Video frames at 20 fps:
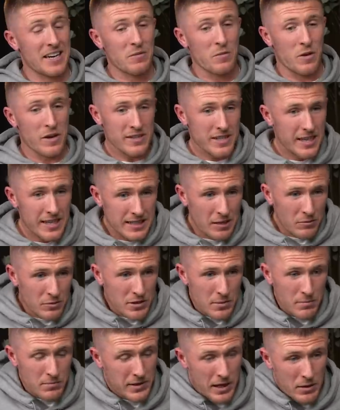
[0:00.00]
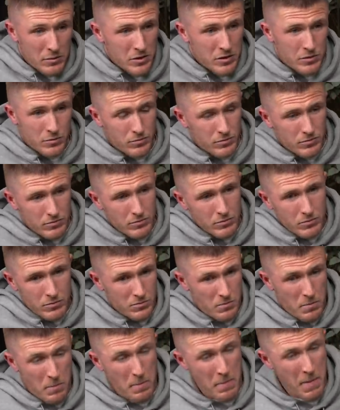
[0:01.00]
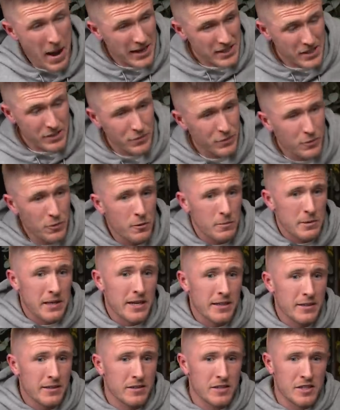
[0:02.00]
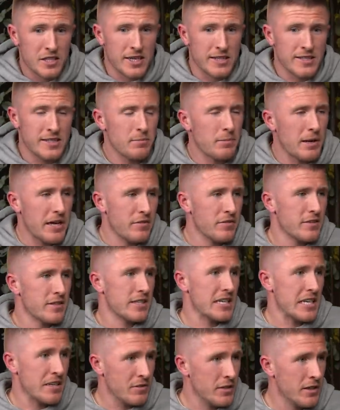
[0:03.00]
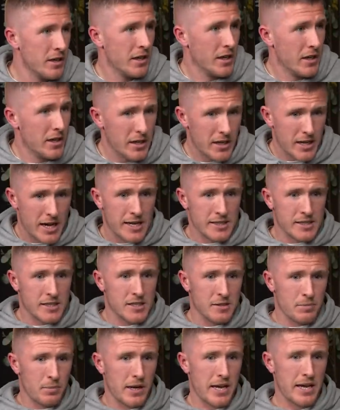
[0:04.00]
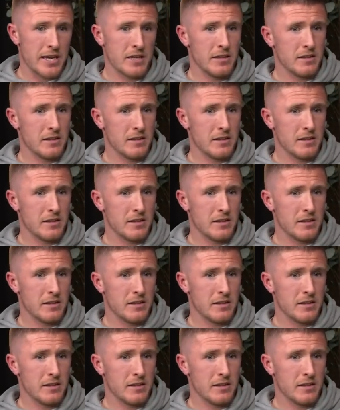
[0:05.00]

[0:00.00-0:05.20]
was, lad. That was massive for me, lad. The chance to play for Steven and to play